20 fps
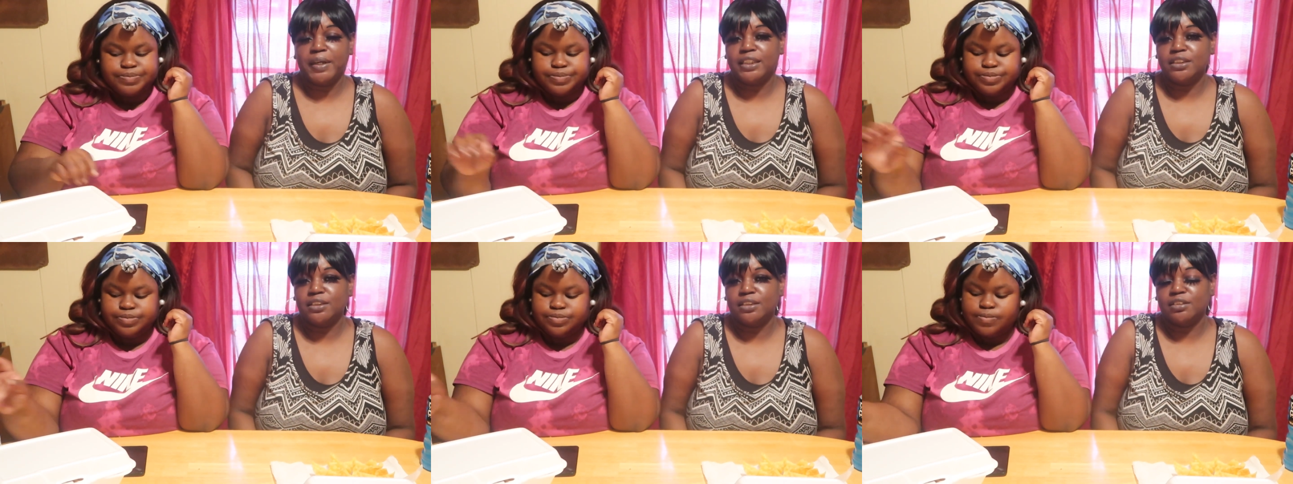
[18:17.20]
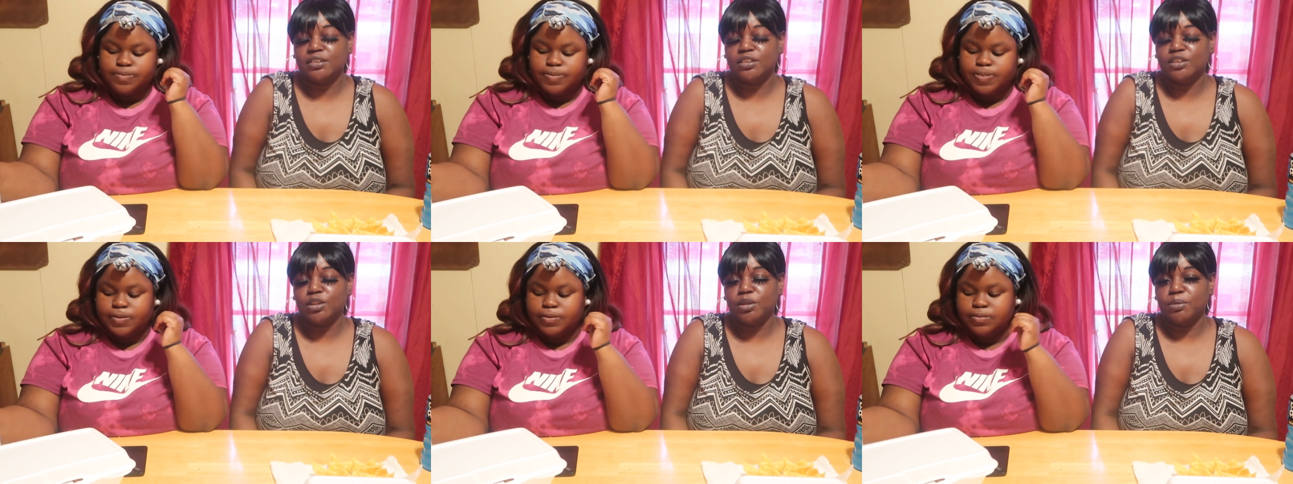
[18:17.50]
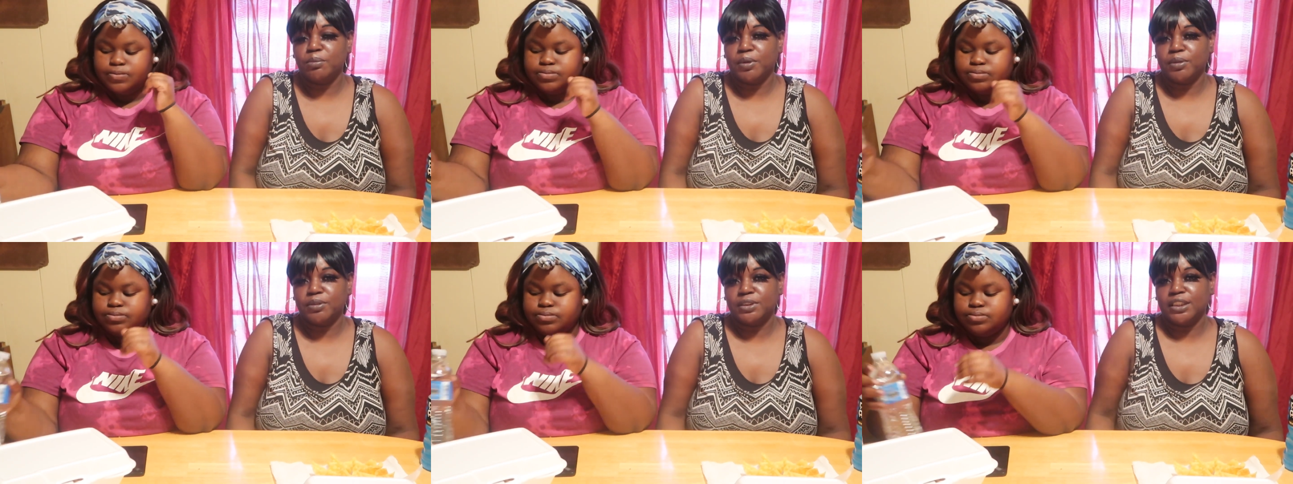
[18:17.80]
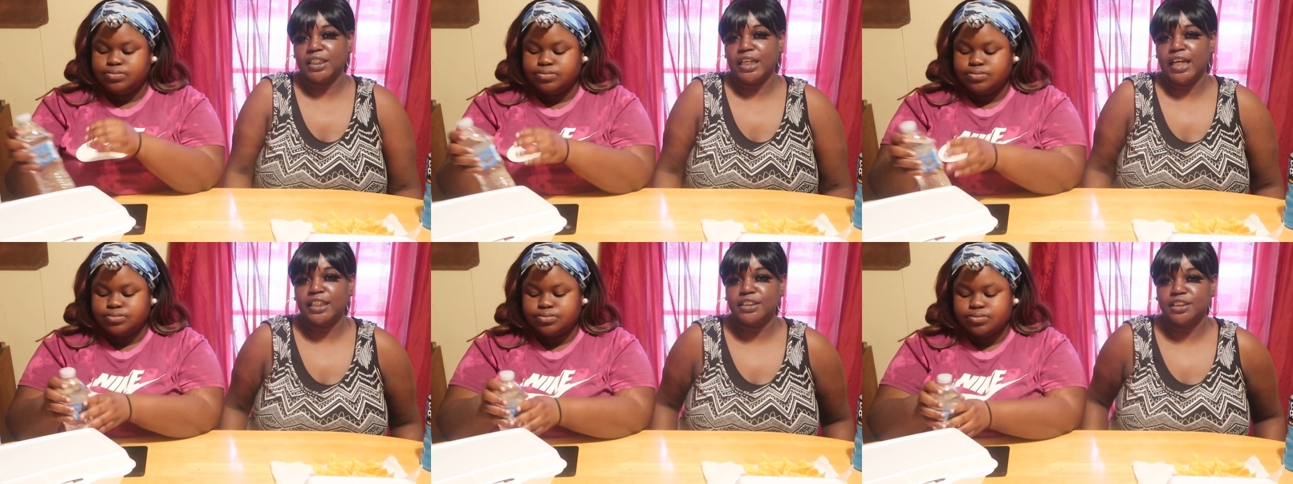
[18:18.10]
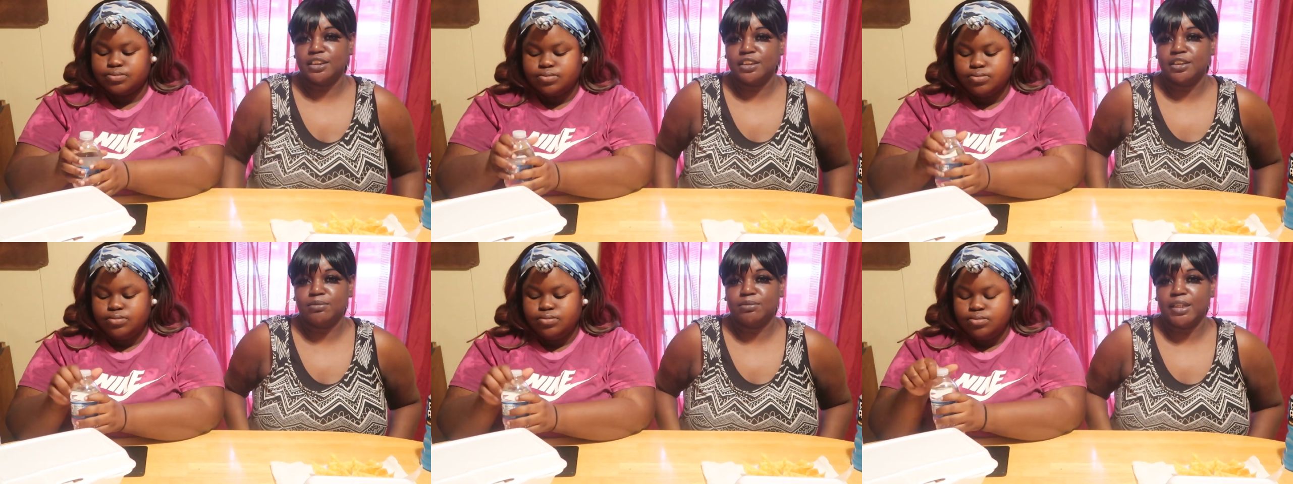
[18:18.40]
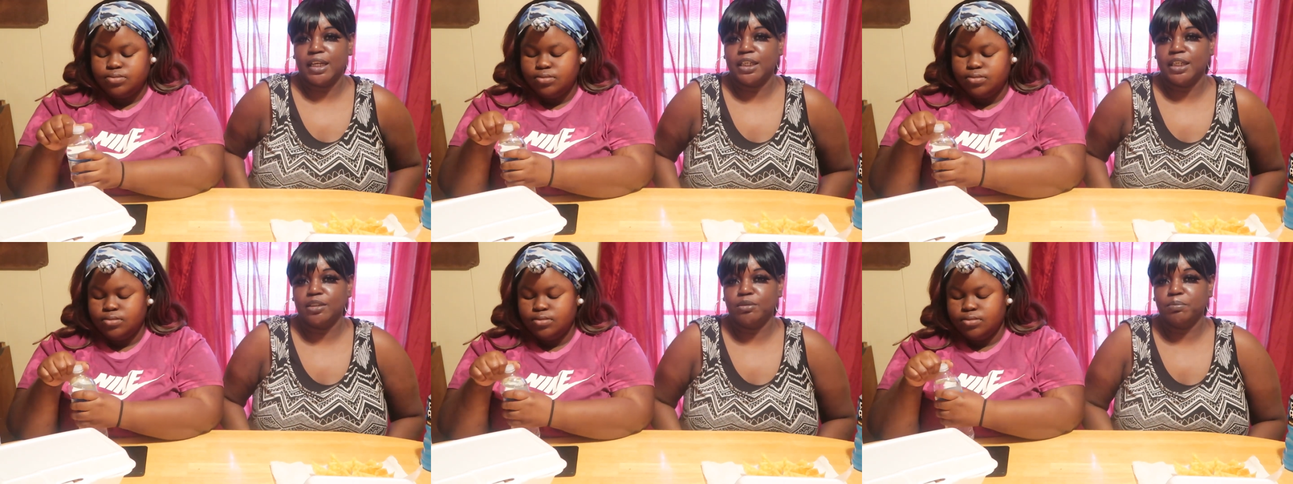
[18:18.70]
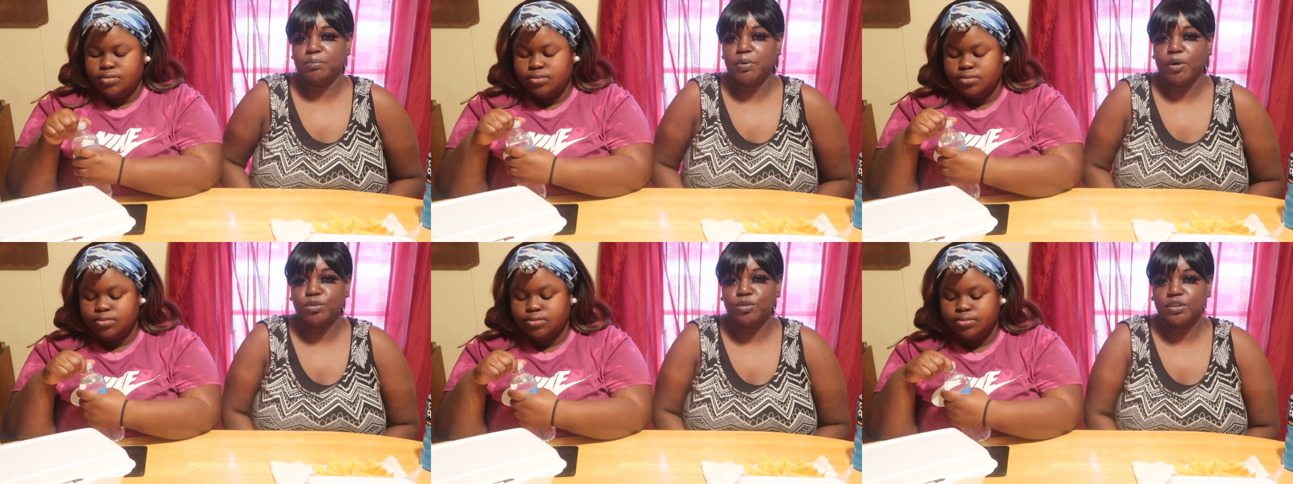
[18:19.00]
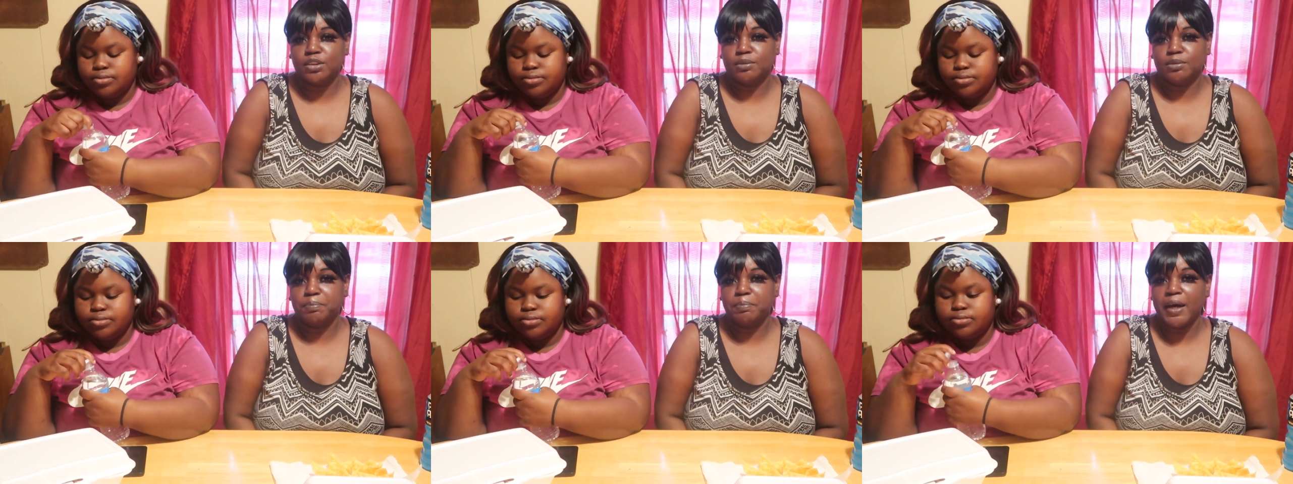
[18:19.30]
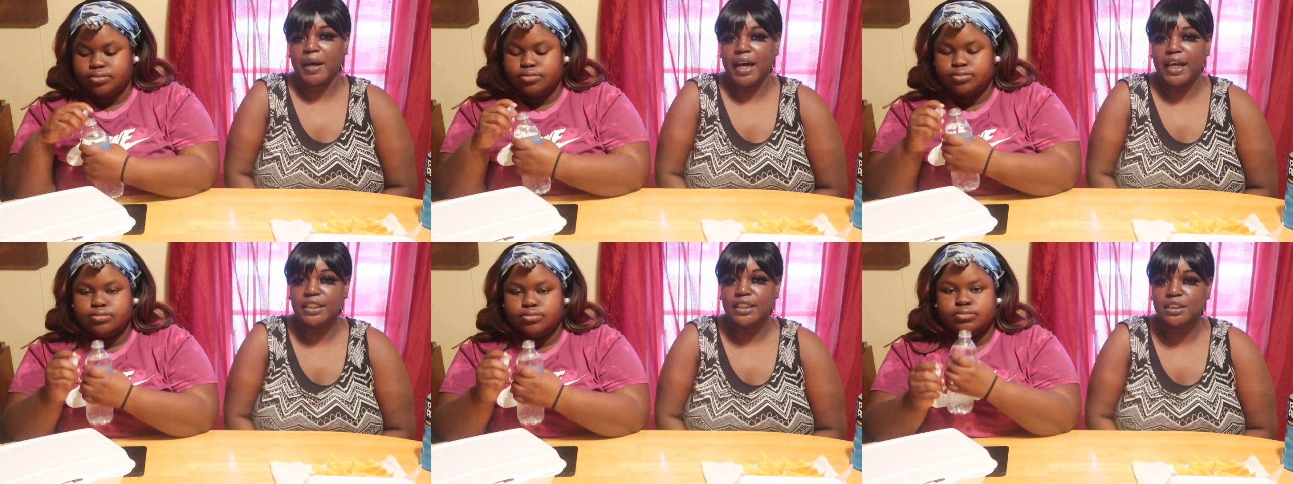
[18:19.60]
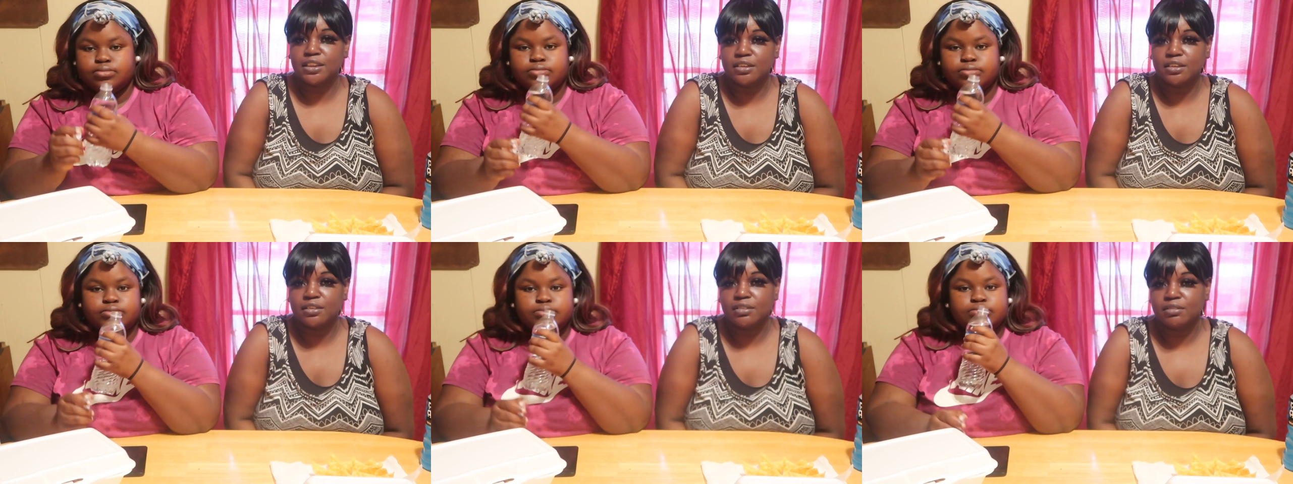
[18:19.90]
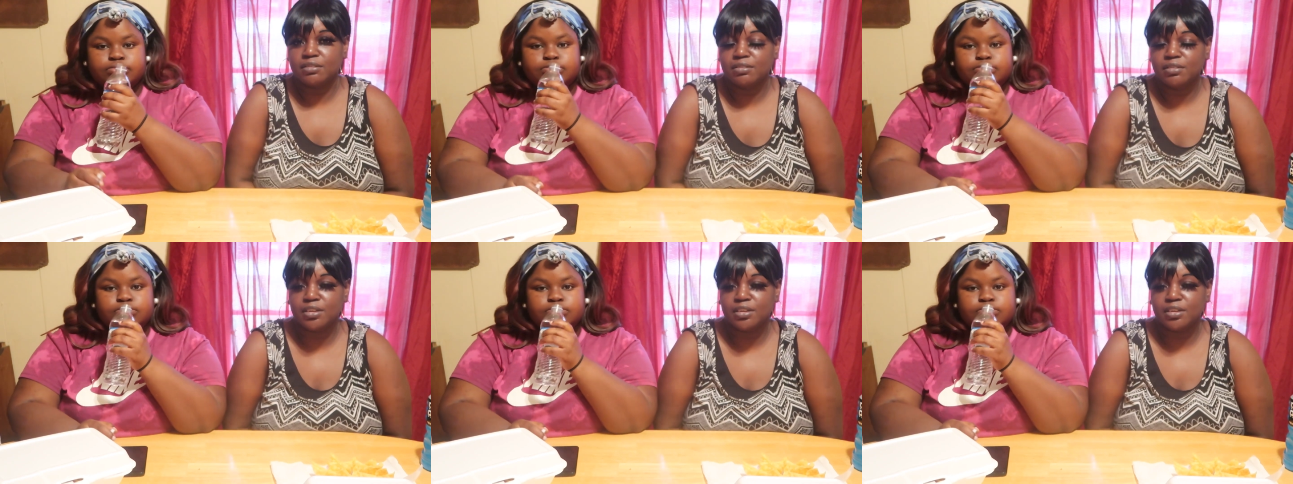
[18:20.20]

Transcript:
Speaker 1: base, you know, mostly I just like post positive,